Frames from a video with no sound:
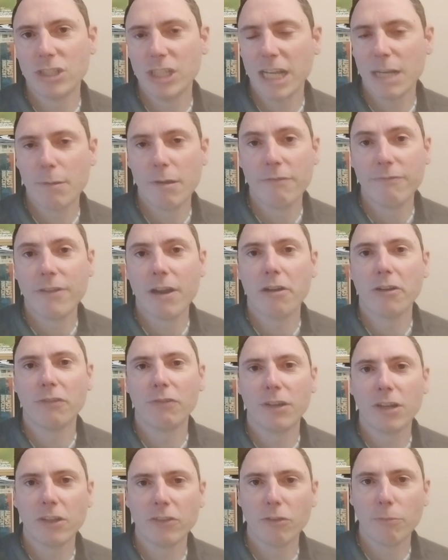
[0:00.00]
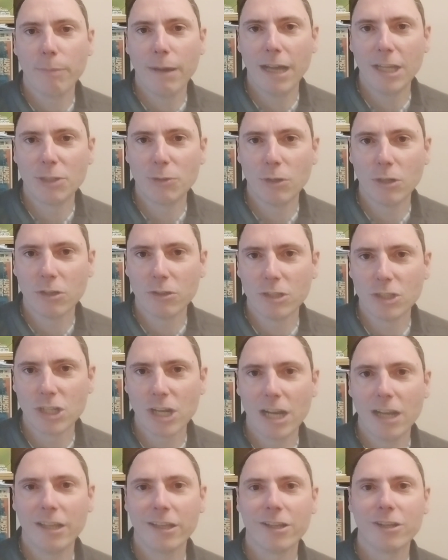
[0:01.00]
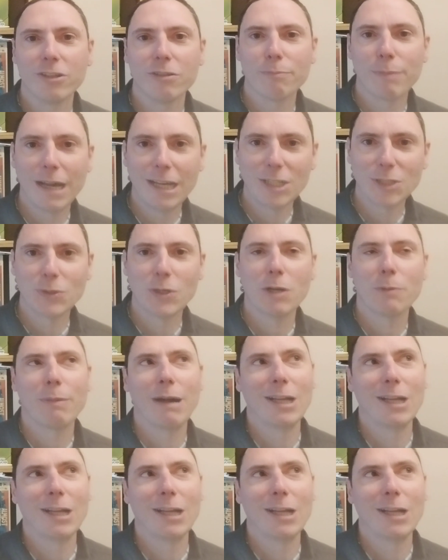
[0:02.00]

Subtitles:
Check out my various videos of Patchwork on the channel, including Patchwork,